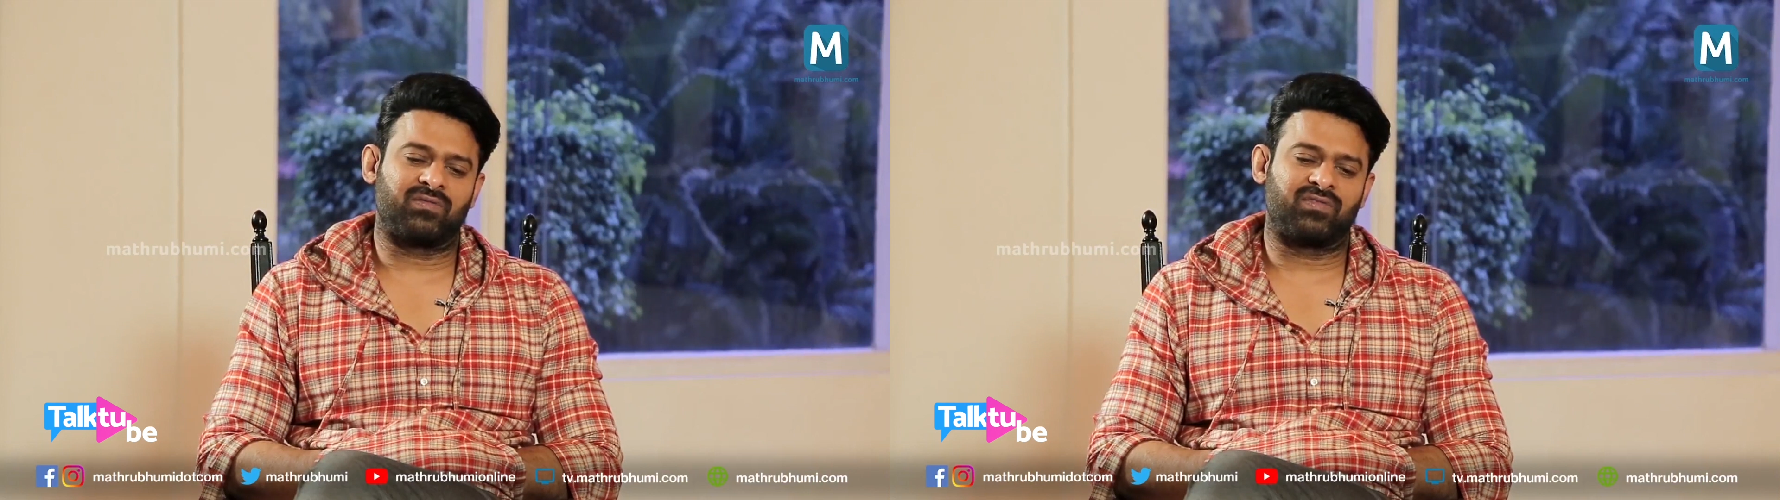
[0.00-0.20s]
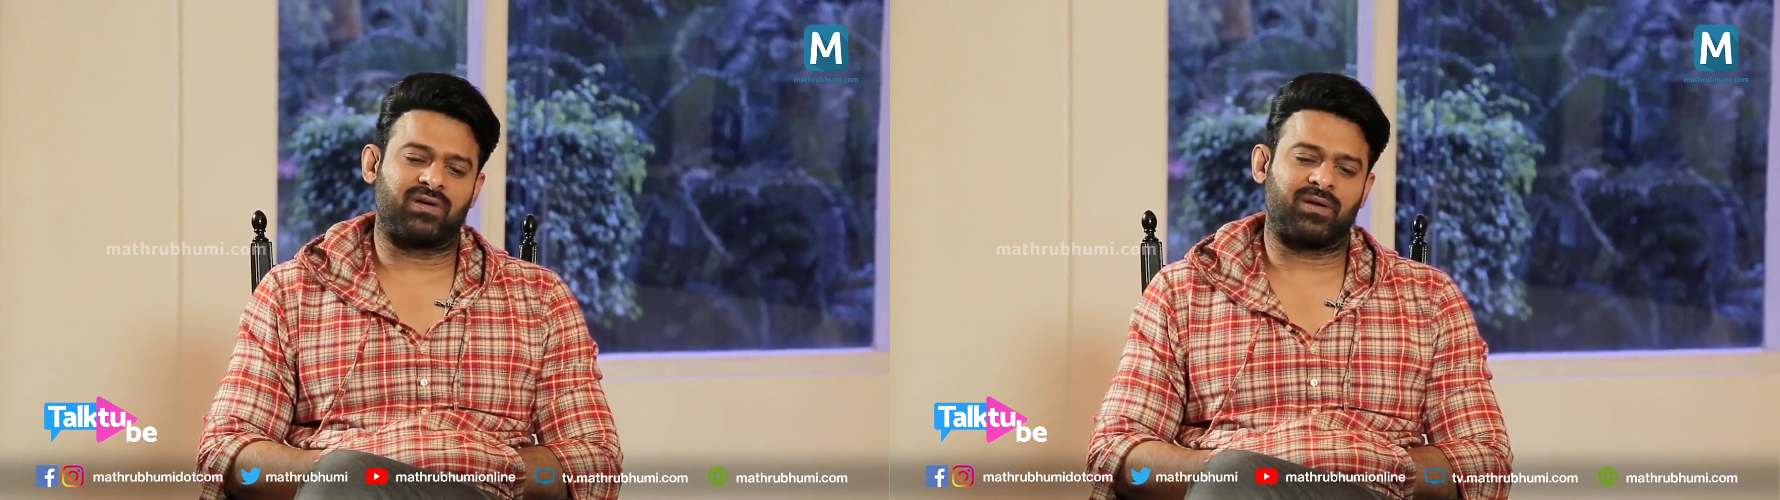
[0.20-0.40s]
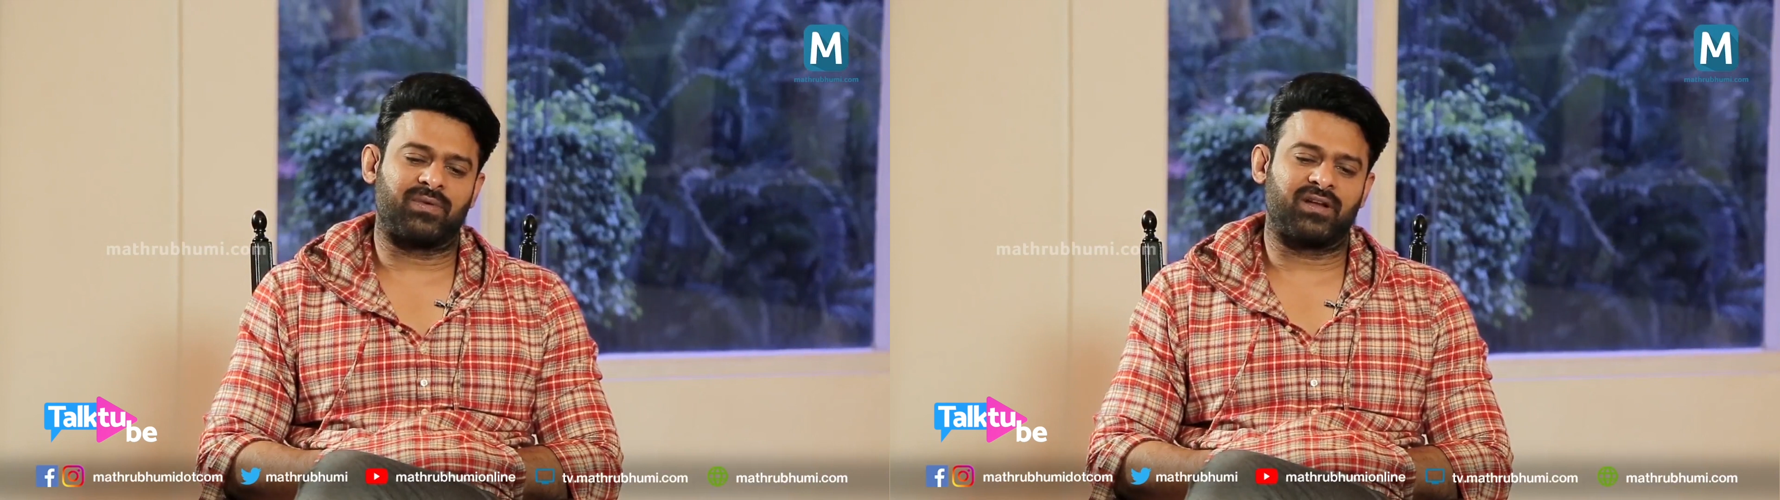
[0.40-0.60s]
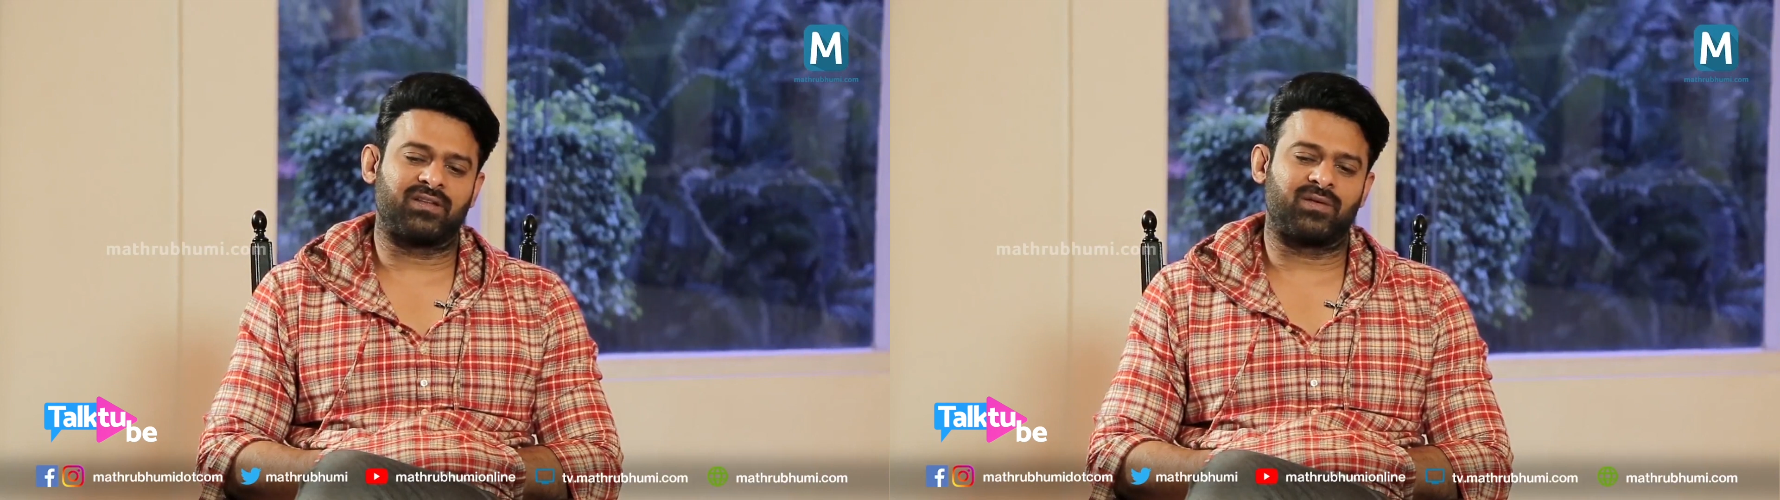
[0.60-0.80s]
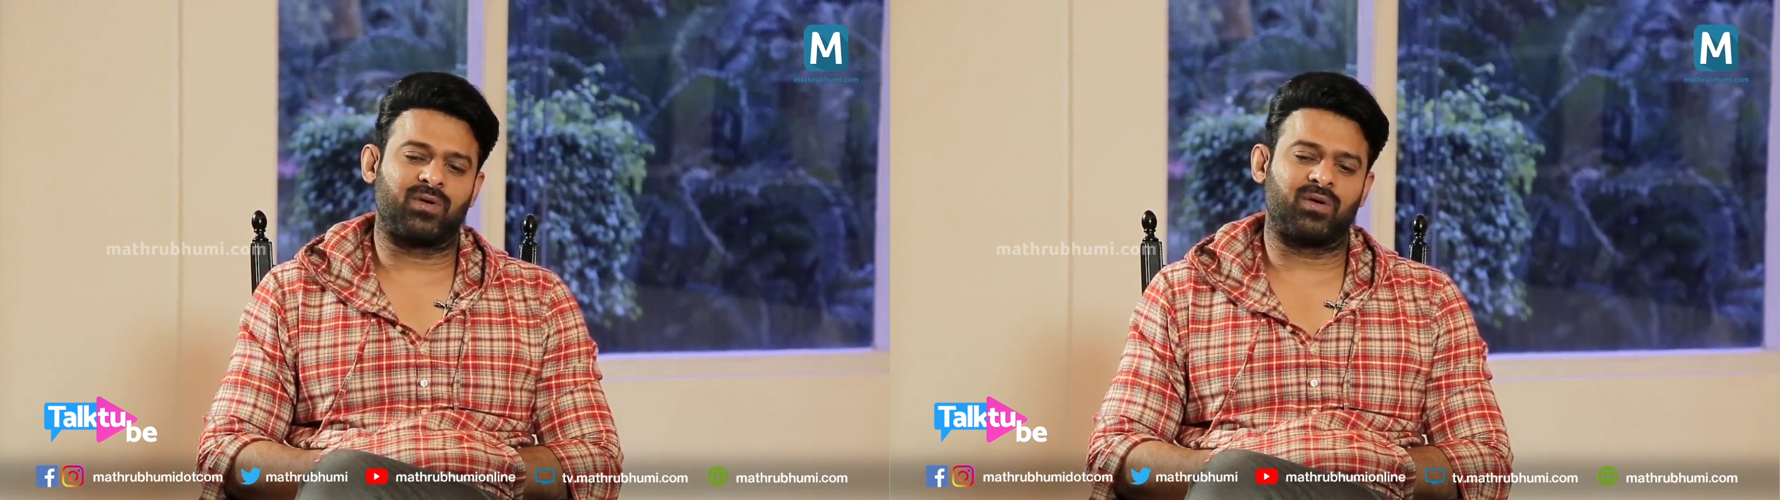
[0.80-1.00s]
for
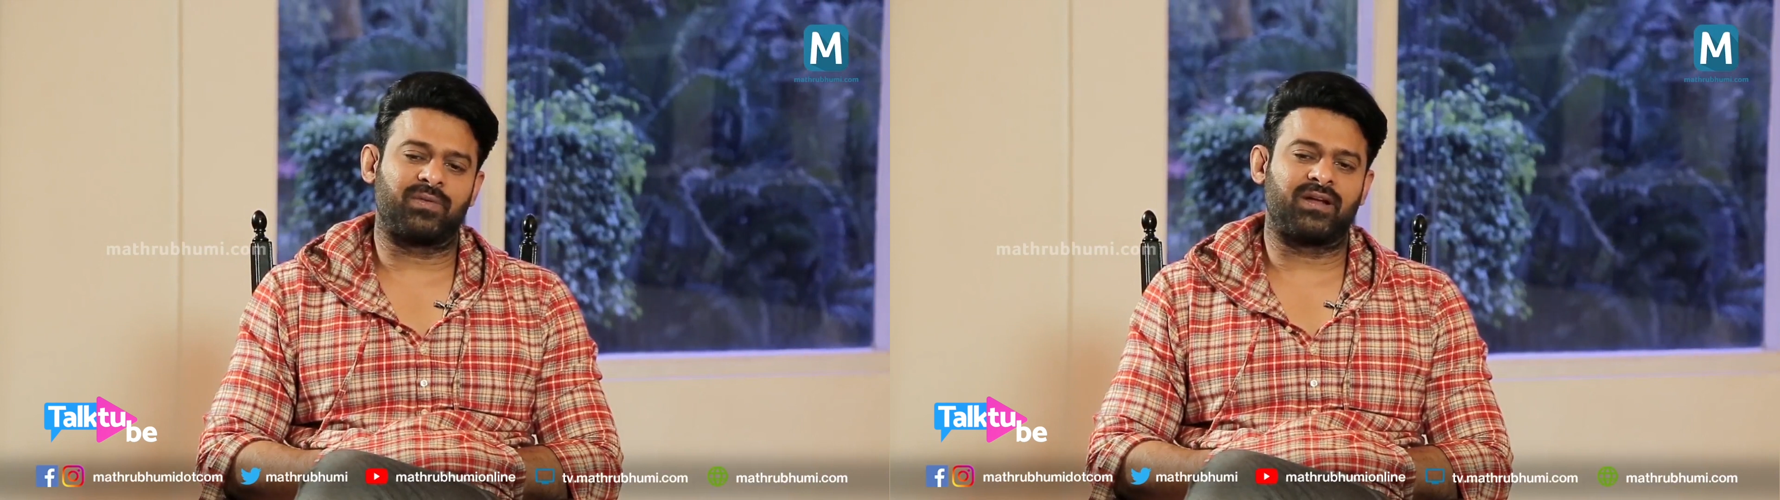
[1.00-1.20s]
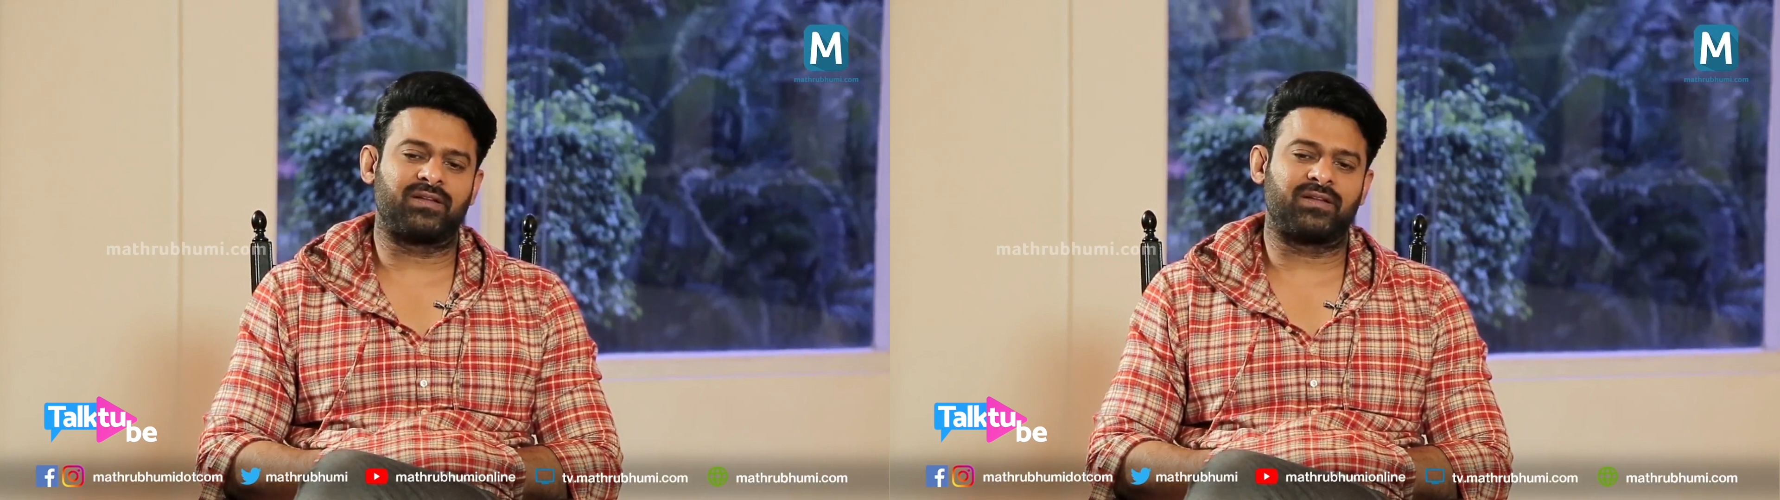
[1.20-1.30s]
Amarendra Bahubali,